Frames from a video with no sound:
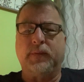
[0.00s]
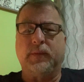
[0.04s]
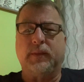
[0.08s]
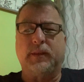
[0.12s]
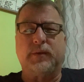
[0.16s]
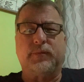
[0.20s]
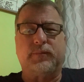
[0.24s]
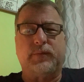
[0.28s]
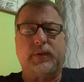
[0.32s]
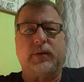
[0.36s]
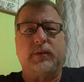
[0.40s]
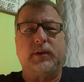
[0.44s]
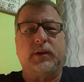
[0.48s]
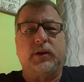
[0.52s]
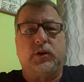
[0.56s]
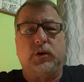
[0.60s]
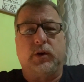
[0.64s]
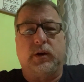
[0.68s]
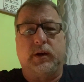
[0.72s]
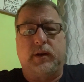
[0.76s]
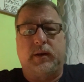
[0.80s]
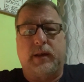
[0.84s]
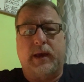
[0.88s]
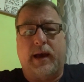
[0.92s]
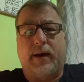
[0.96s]
They're very
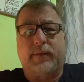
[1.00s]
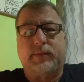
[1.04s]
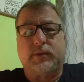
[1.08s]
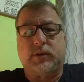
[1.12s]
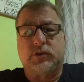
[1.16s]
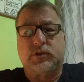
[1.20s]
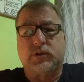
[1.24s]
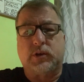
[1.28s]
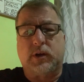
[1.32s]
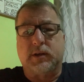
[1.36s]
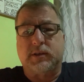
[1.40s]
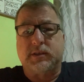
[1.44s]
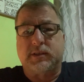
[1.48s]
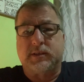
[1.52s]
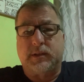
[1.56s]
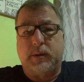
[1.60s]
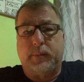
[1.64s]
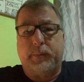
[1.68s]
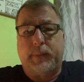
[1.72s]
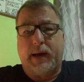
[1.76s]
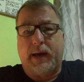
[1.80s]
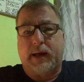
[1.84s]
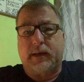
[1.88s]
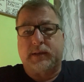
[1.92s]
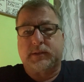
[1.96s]
good. Aftershocks is the
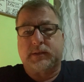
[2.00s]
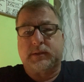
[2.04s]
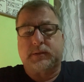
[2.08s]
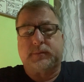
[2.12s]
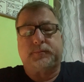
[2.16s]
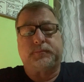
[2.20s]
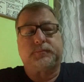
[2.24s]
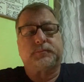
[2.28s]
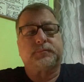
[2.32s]
best.